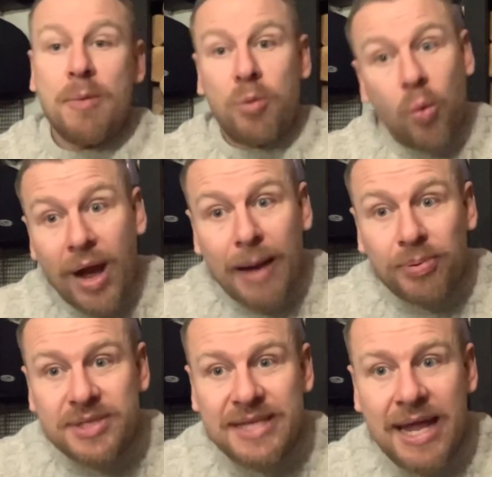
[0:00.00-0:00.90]
But what
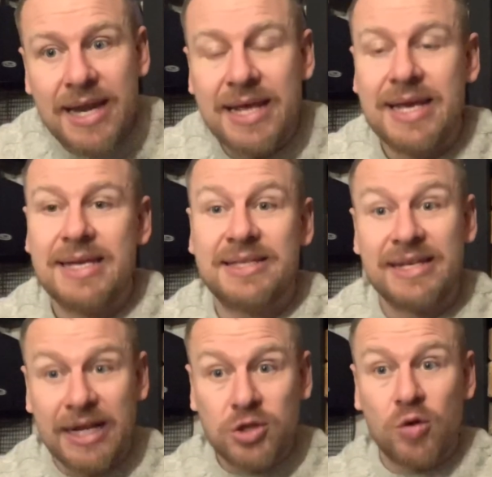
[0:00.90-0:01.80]
happens then is the
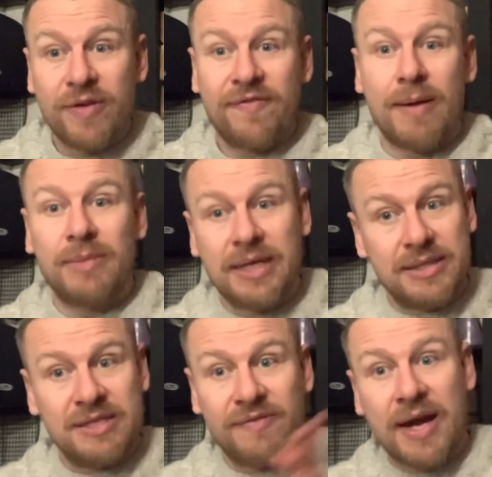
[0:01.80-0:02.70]
Natori family
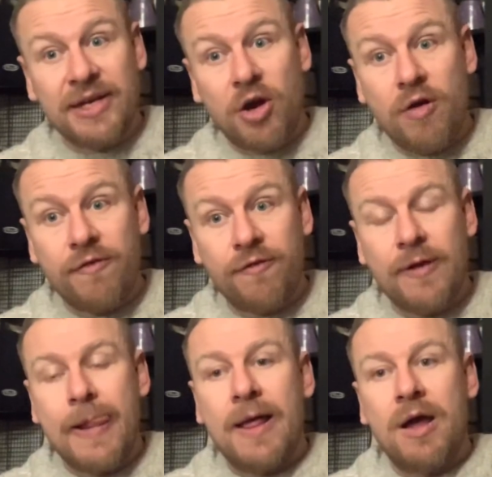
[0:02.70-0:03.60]
divide off.
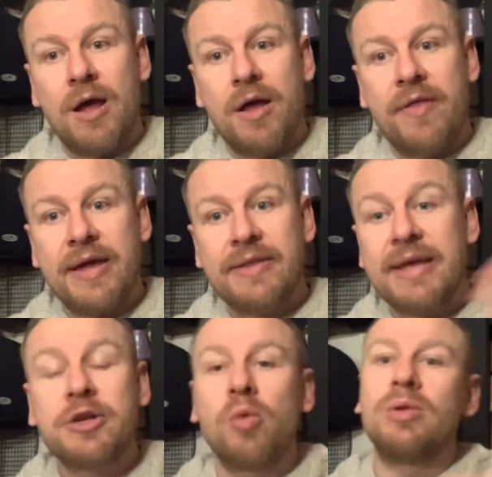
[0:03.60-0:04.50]
Uh, they
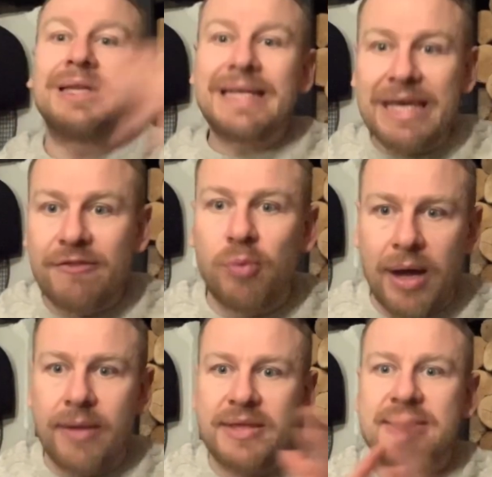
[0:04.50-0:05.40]
they don't leave.
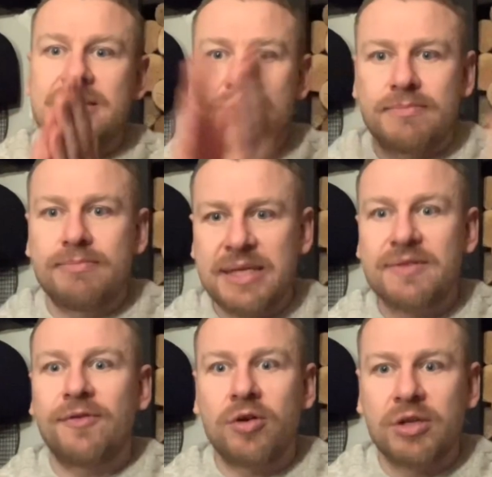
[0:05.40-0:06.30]
What this is
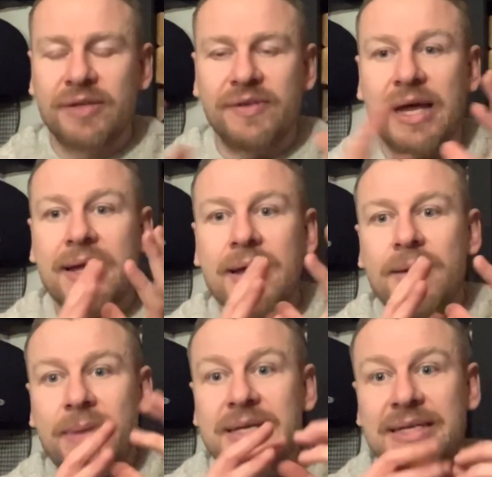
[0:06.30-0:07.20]
metaphorical, if you like.
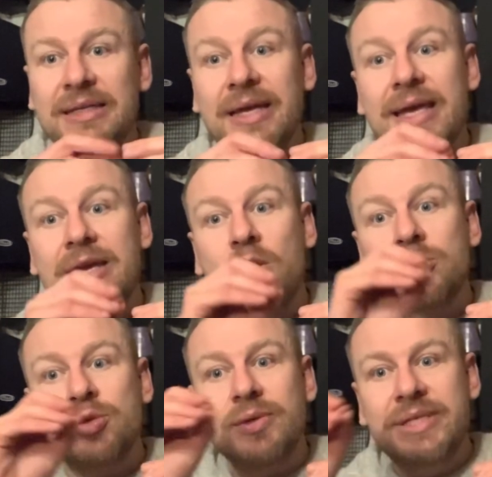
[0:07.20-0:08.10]
Basically, it goes
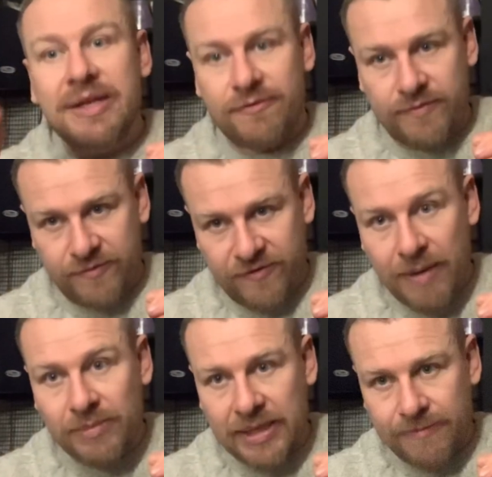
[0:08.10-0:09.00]
to a different
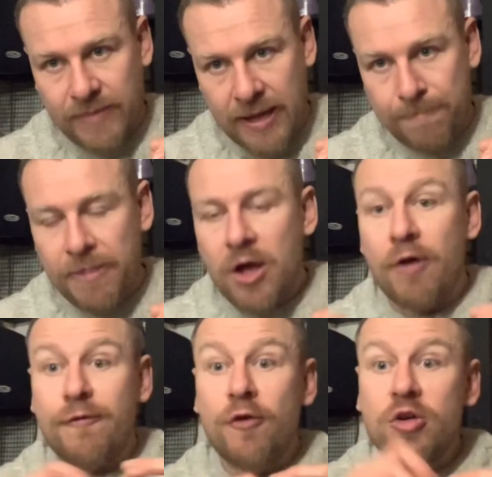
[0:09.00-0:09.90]
family. There
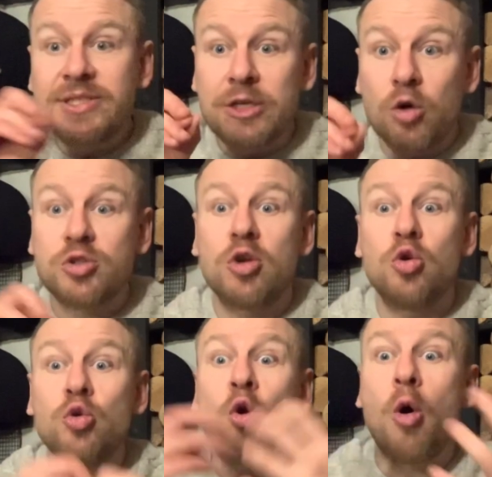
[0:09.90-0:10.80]
at first, it goes to
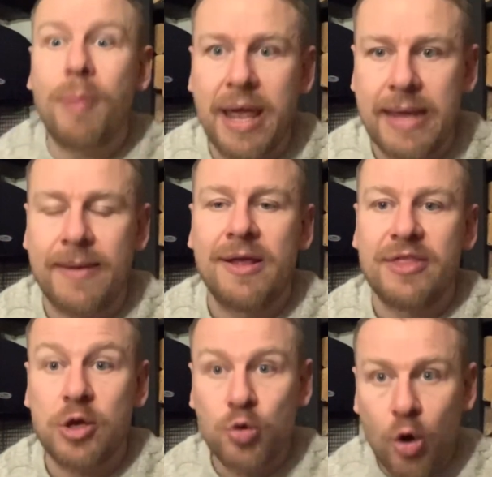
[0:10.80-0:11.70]
Unobe,
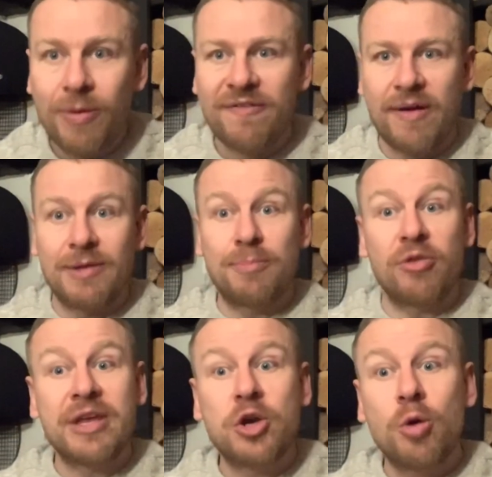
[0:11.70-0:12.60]
the Unobe family, but
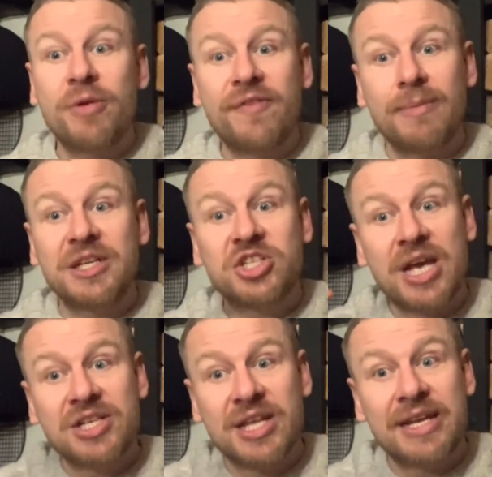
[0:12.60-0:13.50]
the Unobe family
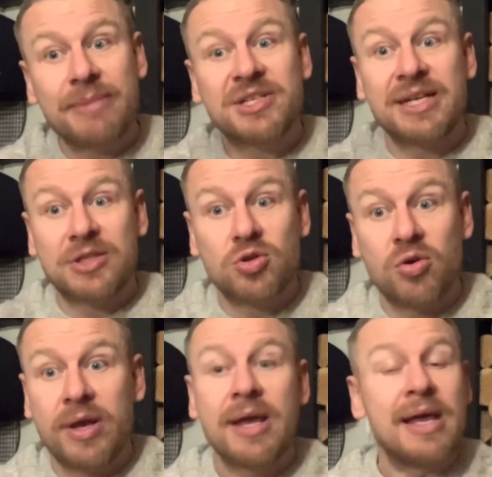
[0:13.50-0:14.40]
changed their name to
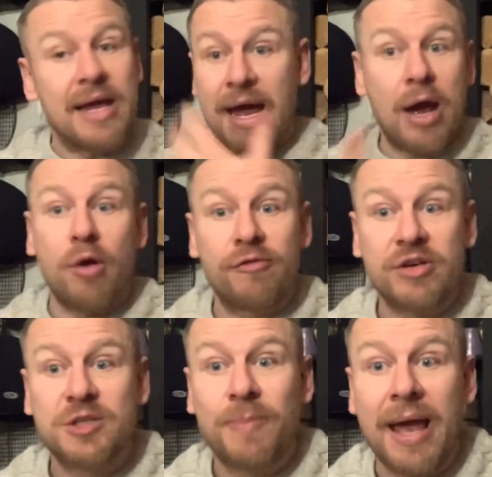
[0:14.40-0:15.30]
Natori out of
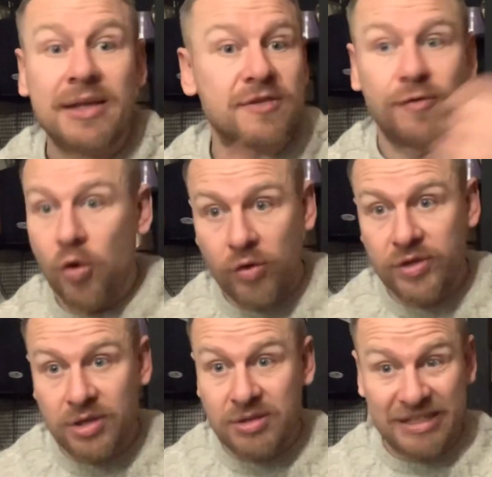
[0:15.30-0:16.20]
respect for the,
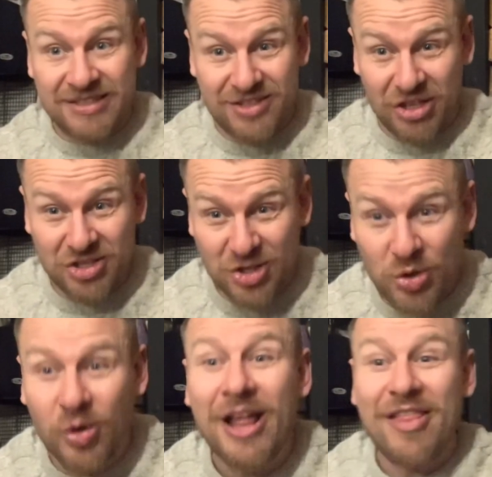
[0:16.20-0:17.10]
the, the
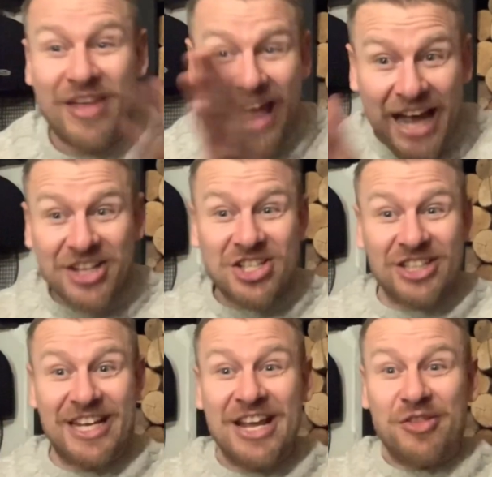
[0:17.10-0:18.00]
school. They
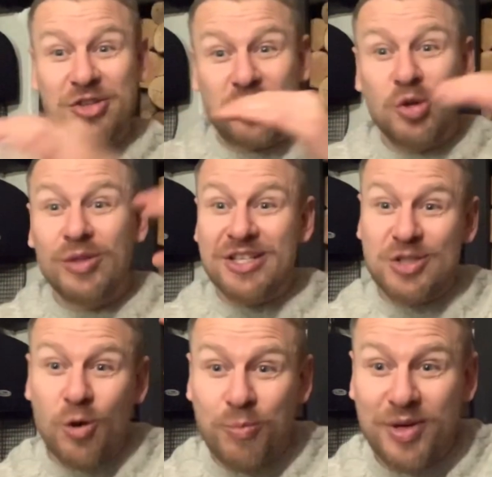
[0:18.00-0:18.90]
actually the school is
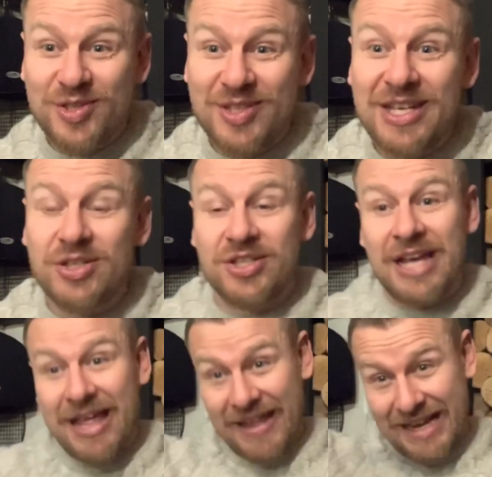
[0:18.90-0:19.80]
so prestigious
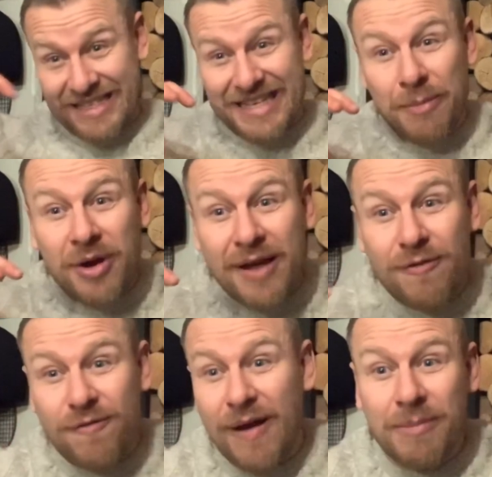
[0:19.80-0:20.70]
that a samurai
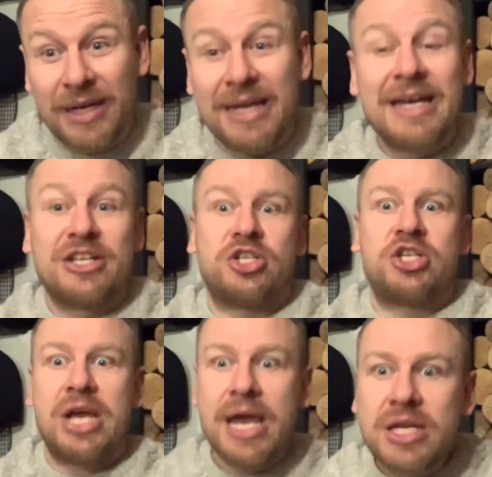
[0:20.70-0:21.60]
family
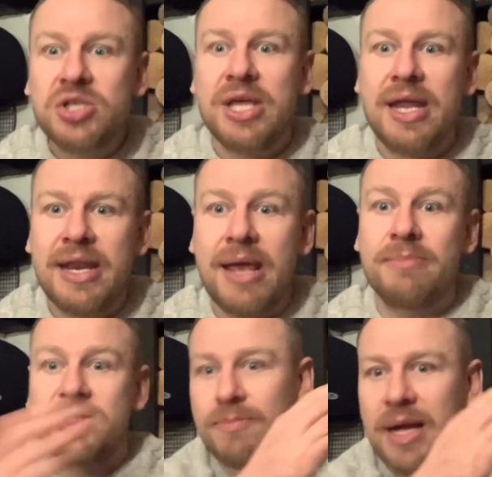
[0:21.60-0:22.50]
change their name
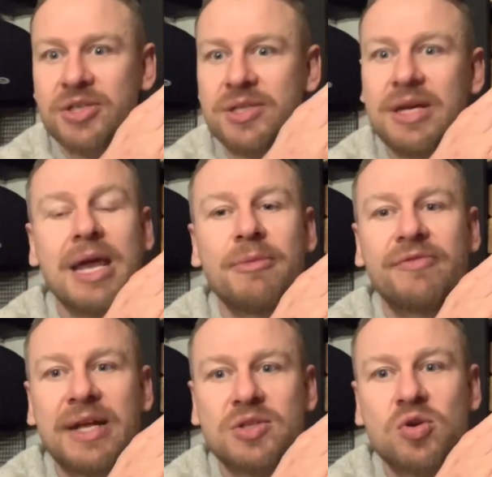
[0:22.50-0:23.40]
to match the name of
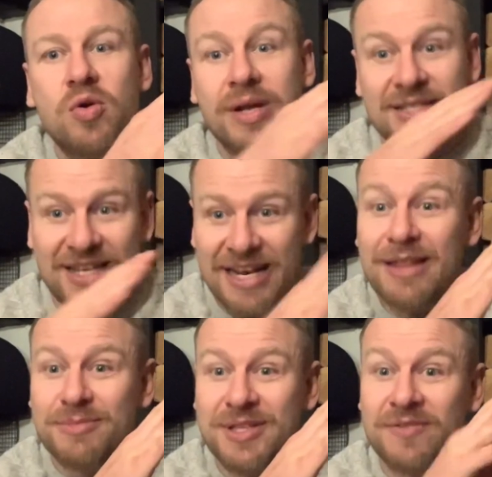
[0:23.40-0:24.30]
Natori to connect
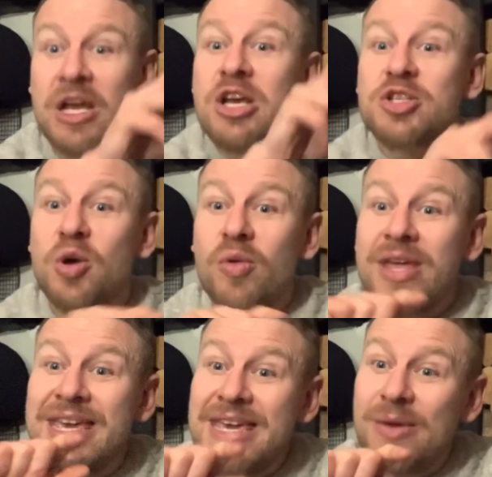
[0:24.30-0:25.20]
themselves. So
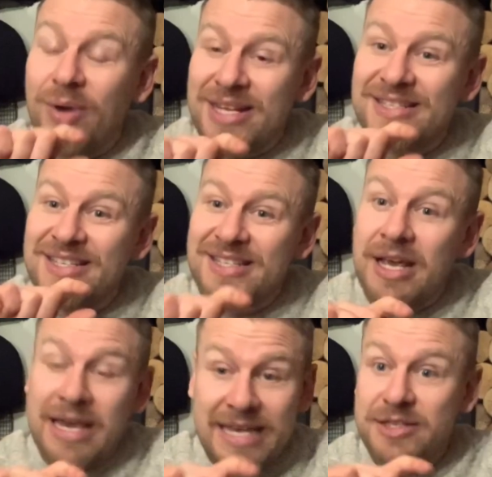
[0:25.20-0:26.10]
he, when he's this,
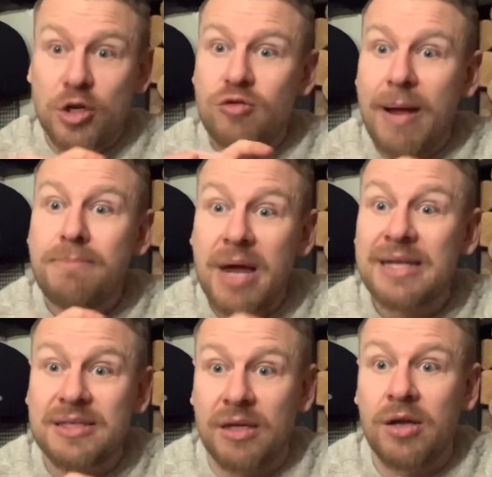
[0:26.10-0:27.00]
he's the Grand
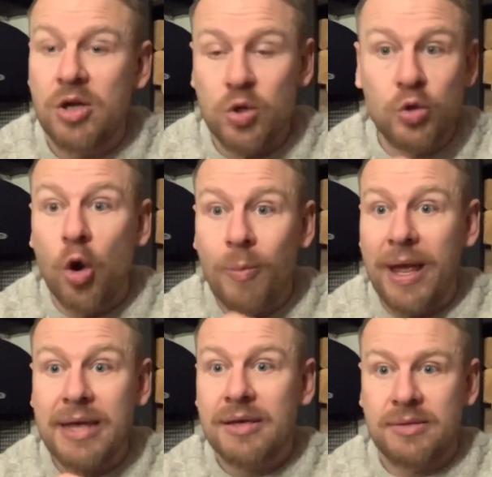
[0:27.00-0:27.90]
Master
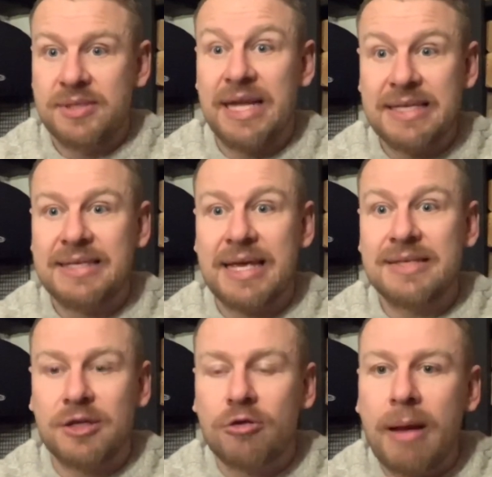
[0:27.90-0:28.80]
Unobe Sensei, is
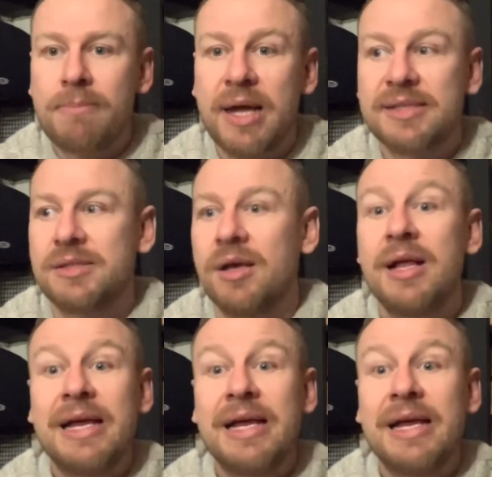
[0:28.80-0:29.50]
the Grand Master,